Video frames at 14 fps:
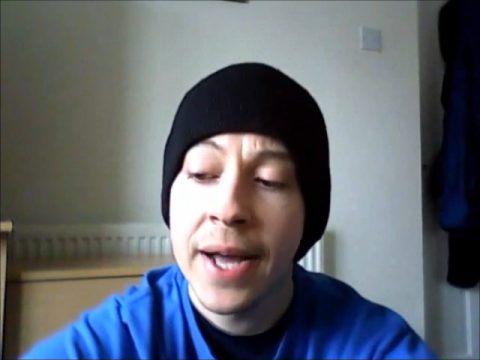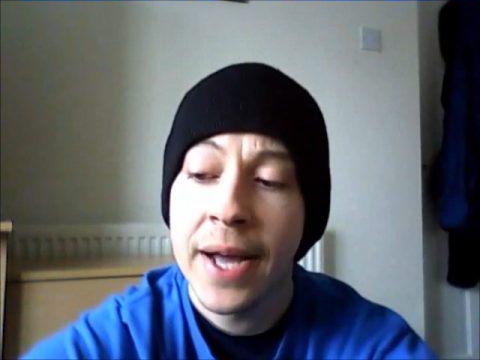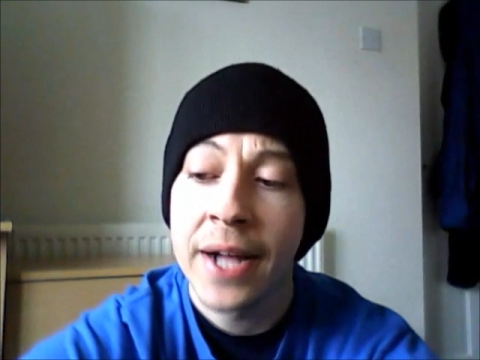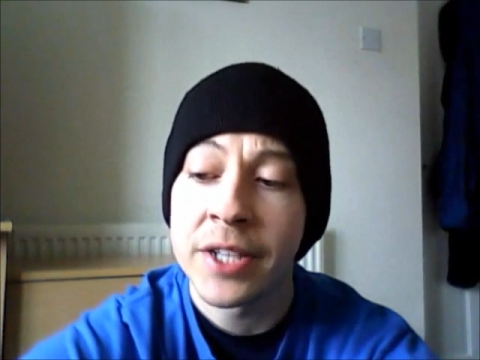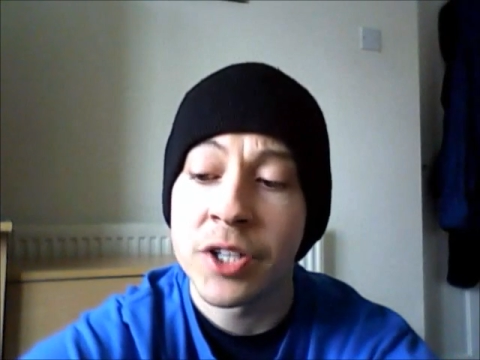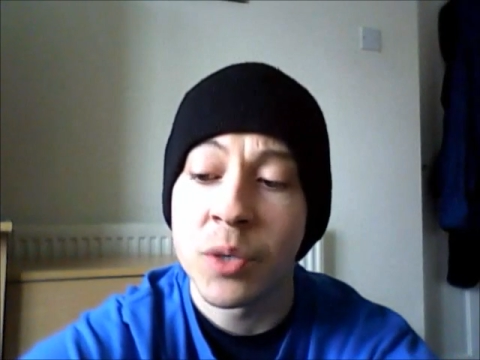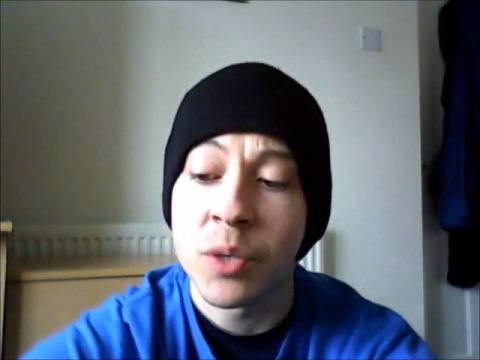
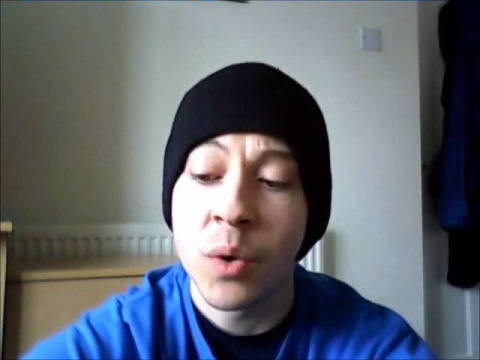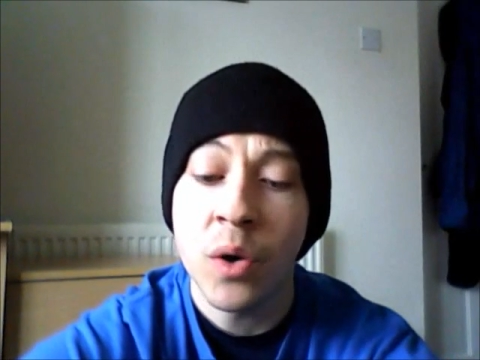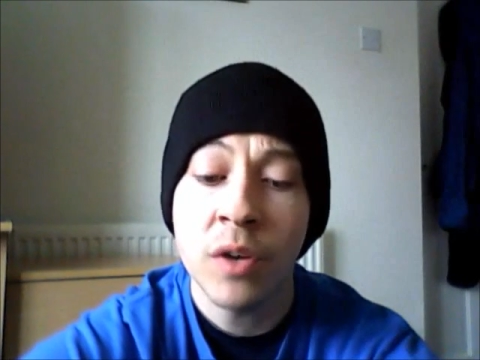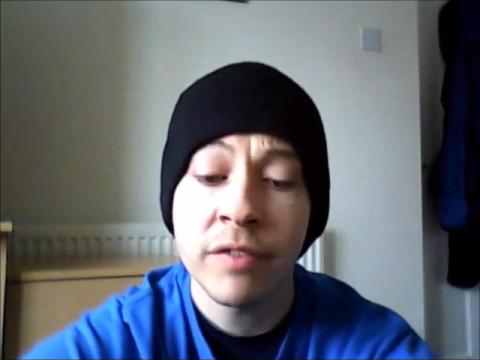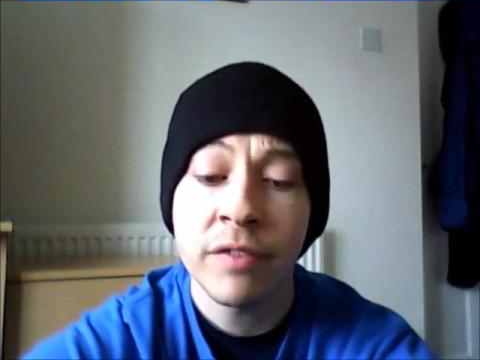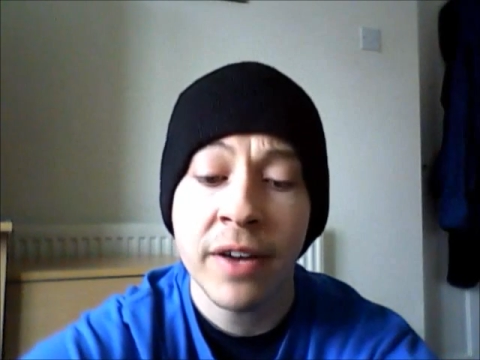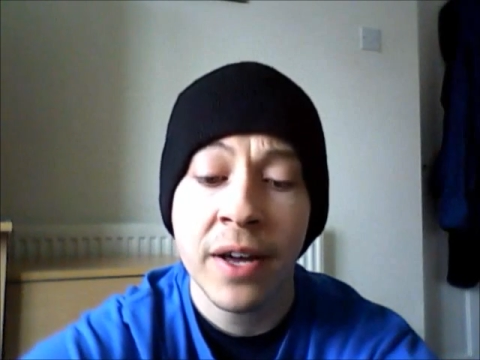and
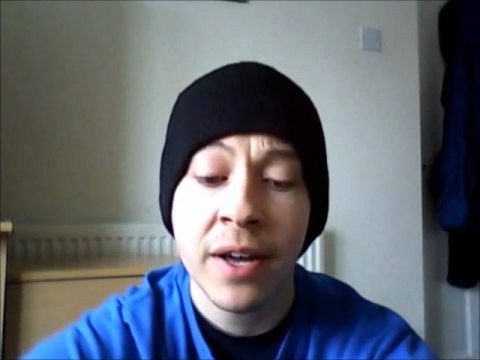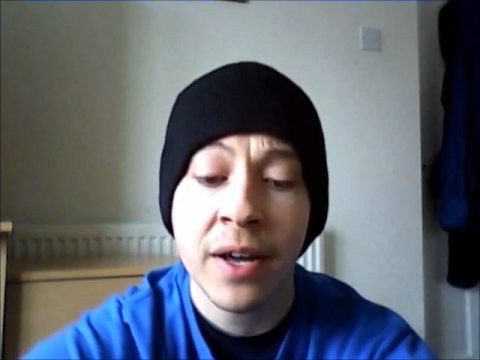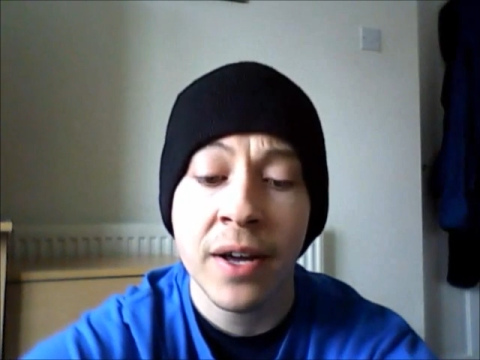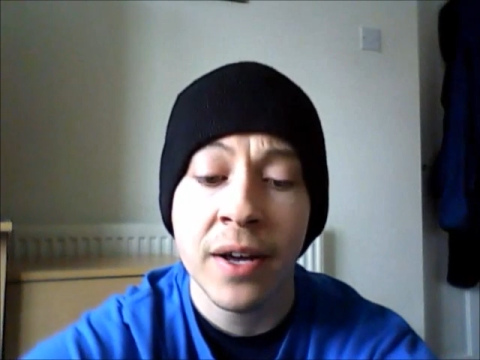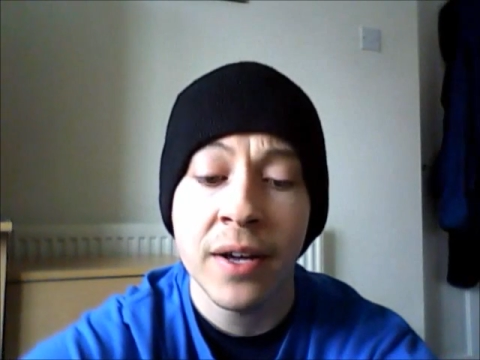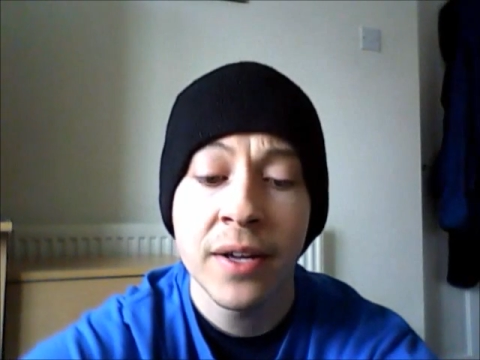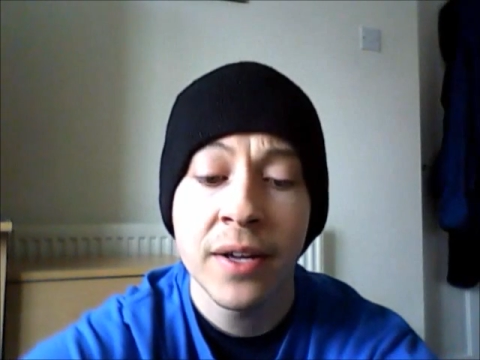all of
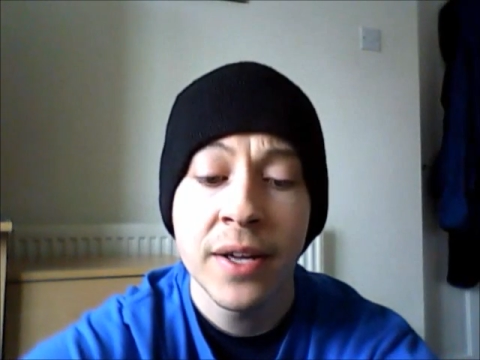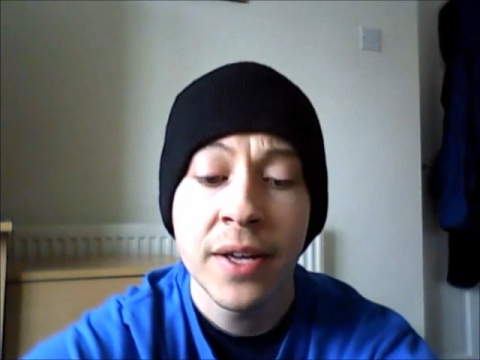our